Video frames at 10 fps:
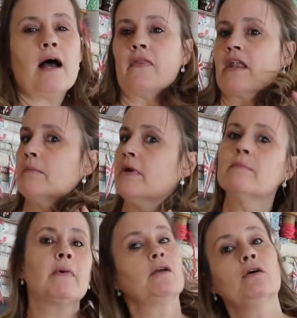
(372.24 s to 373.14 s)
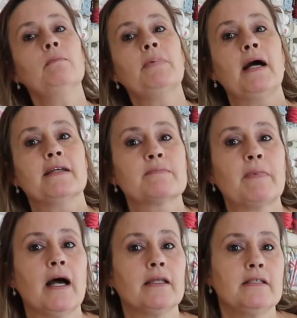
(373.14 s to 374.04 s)
And then I made my own bias
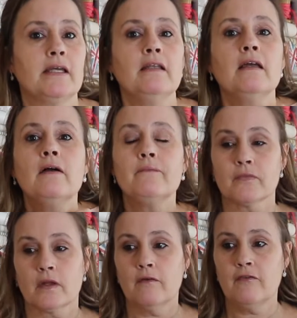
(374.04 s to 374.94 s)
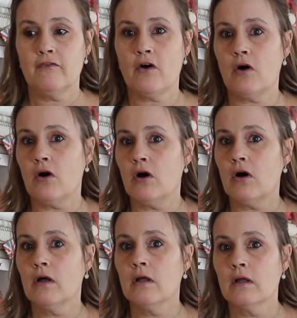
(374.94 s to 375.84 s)
binding
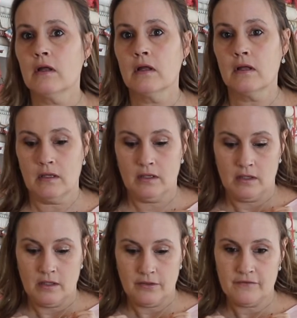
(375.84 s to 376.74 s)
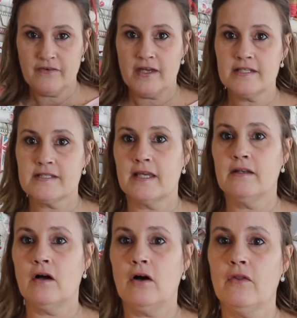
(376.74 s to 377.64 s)
for the
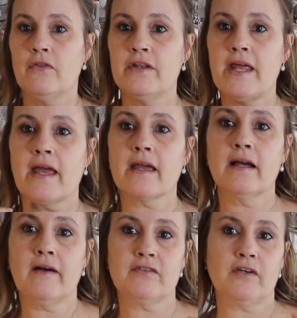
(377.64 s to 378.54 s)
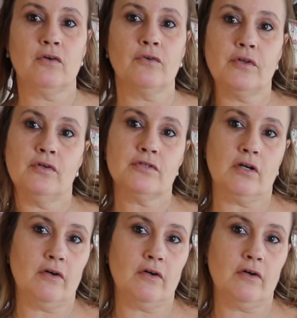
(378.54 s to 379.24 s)
facing on the neck after I'd cut the hood